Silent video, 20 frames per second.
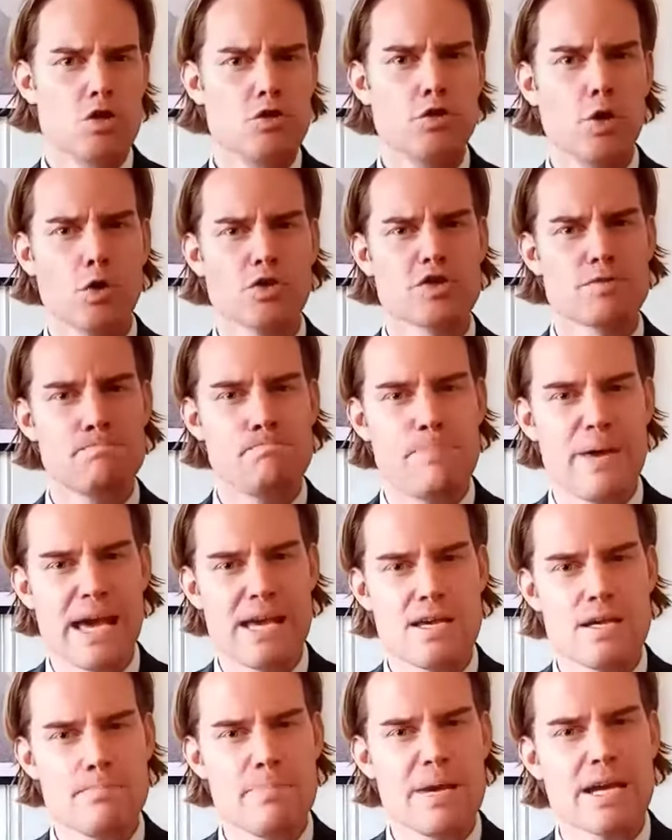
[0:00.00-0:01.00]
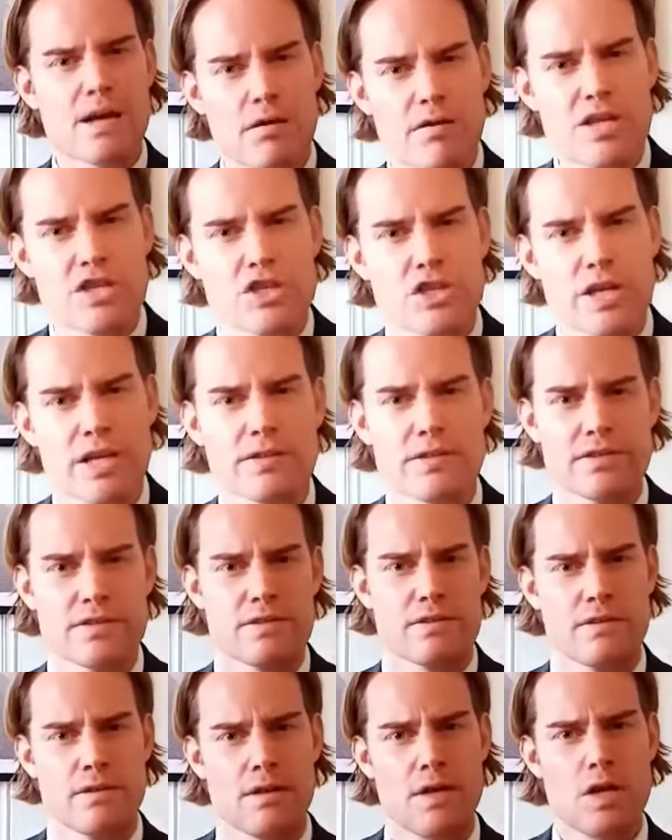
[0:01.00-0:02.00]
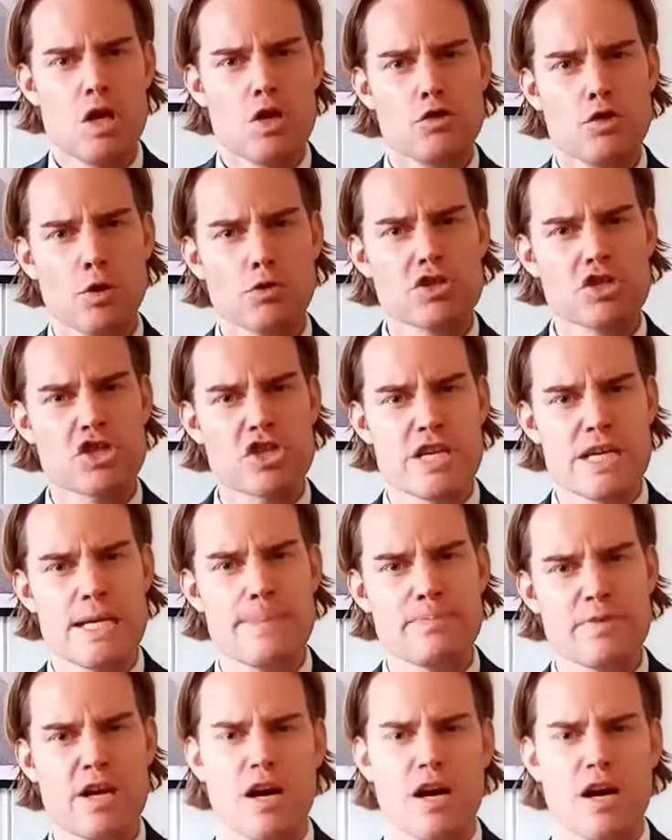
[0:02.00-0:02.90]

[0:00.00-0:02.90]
Those baby Christians. Those sheep,